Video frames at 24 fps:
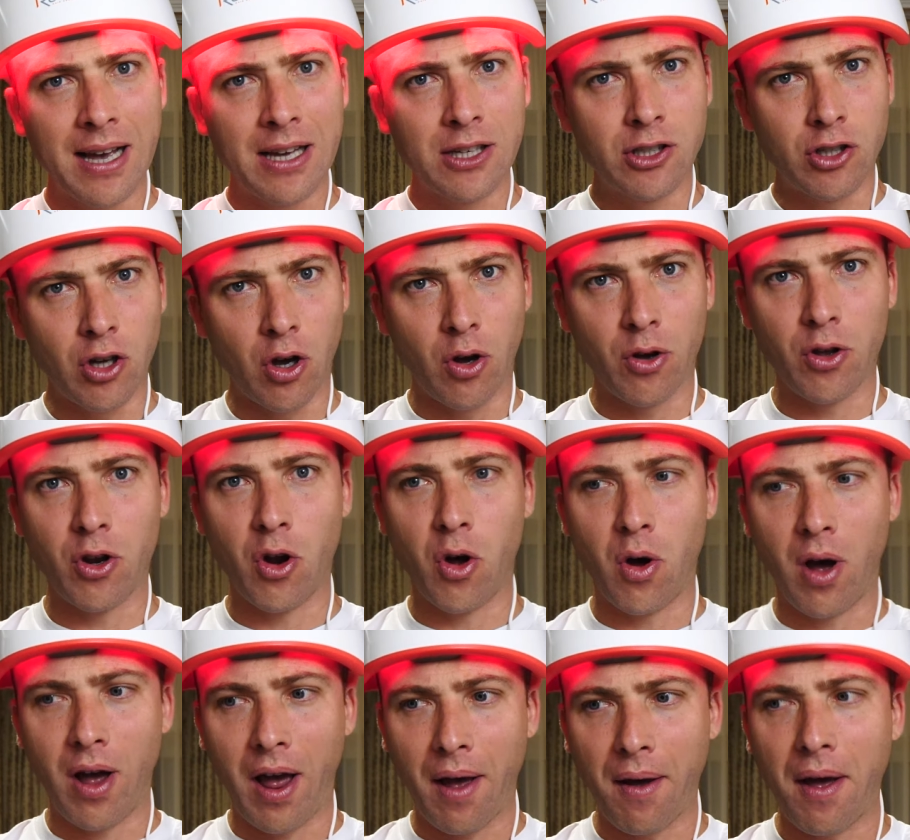So, you
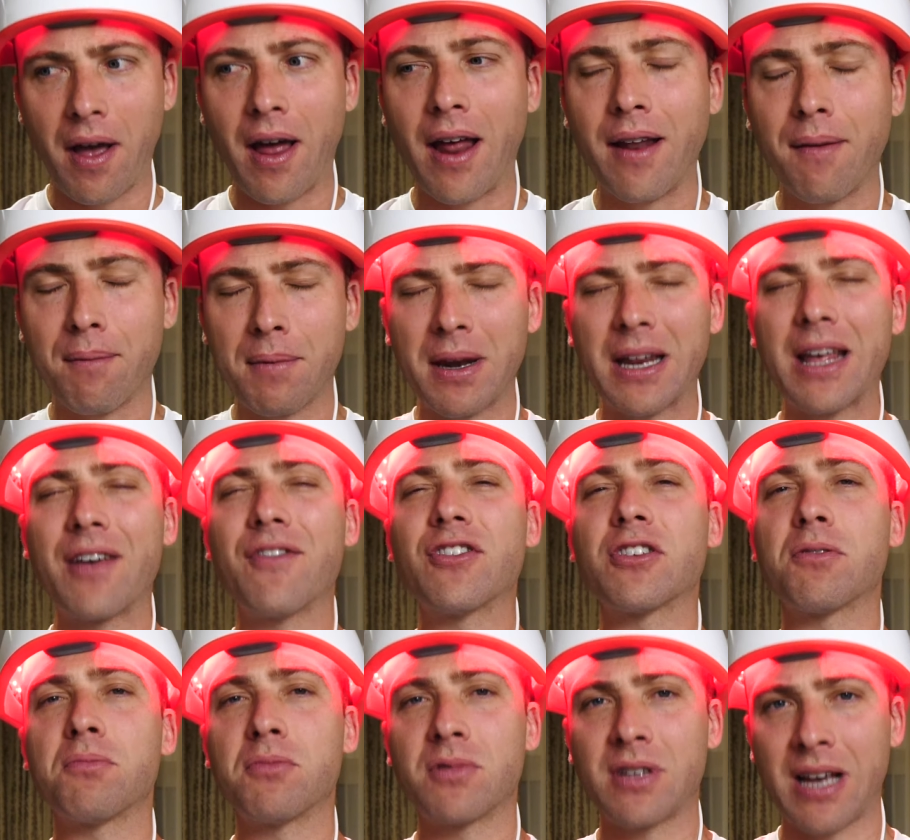know, I'm gonna give
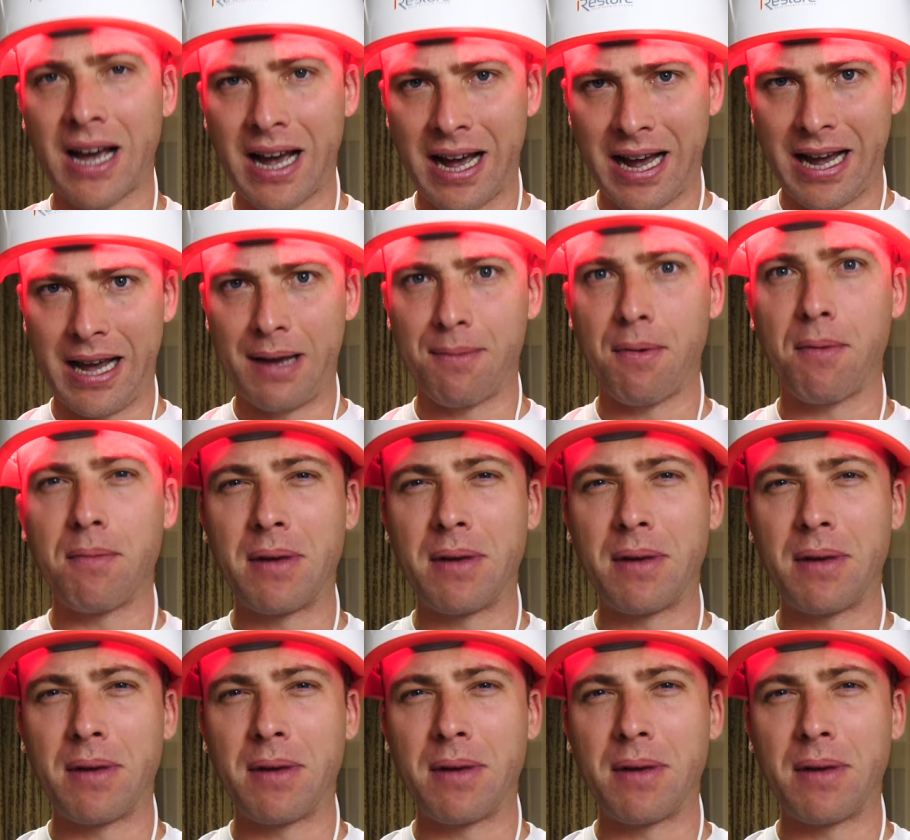it some time.